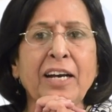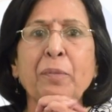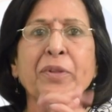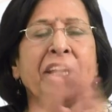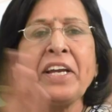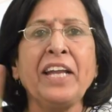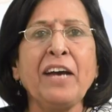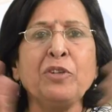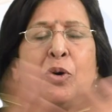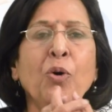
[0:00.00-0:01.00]
I mean, they can
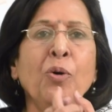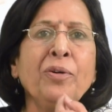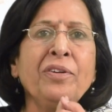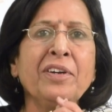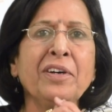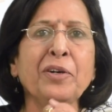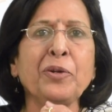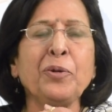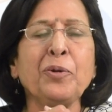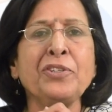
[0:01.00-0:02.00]
have their own
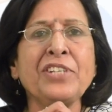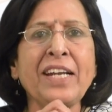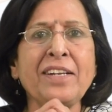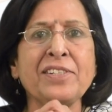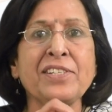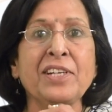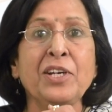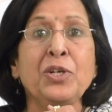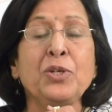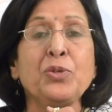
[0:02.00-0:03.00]
channels.
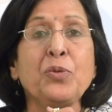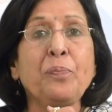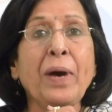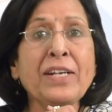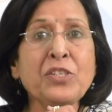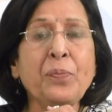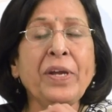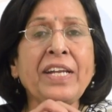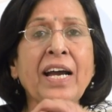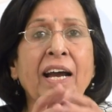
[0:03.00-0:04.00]
So mass
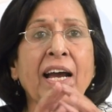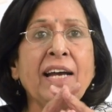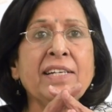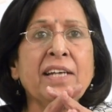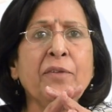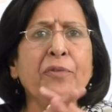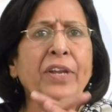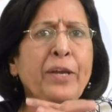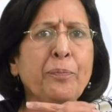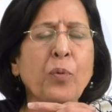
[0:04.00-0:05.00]
media has a
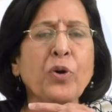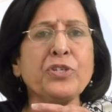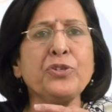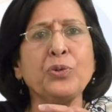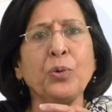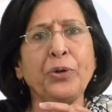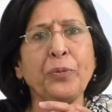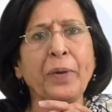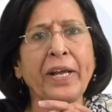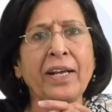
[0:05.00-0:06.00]
very important role to
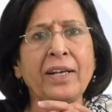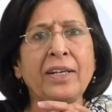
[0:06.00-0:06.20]
play.